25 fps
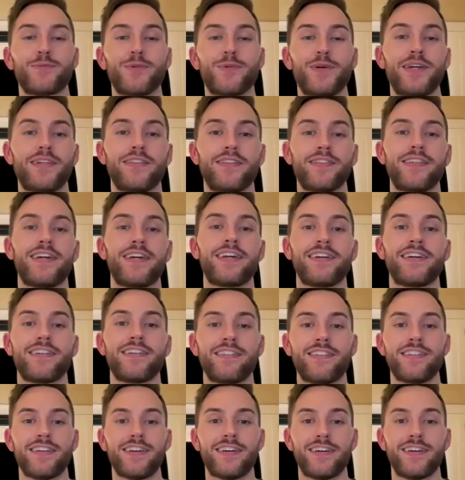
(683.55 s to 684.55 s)
with like
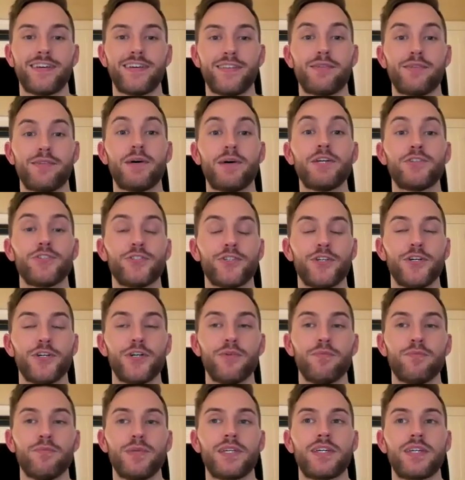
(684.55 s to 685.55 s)
the
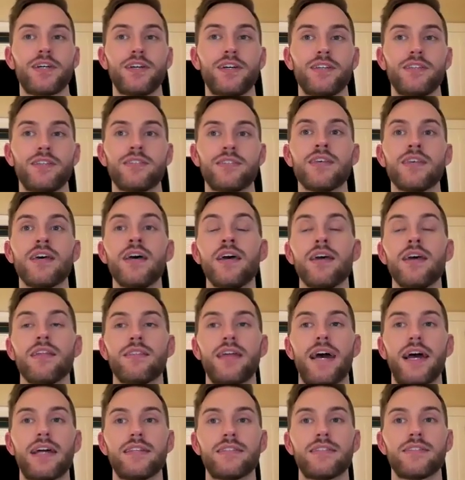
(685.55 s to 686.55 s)
mushroom, because
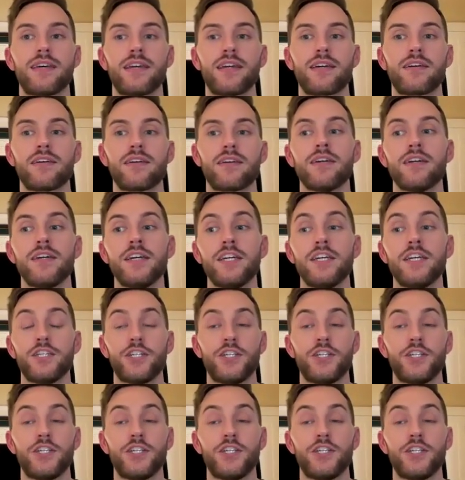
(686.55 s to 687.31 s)
that's like,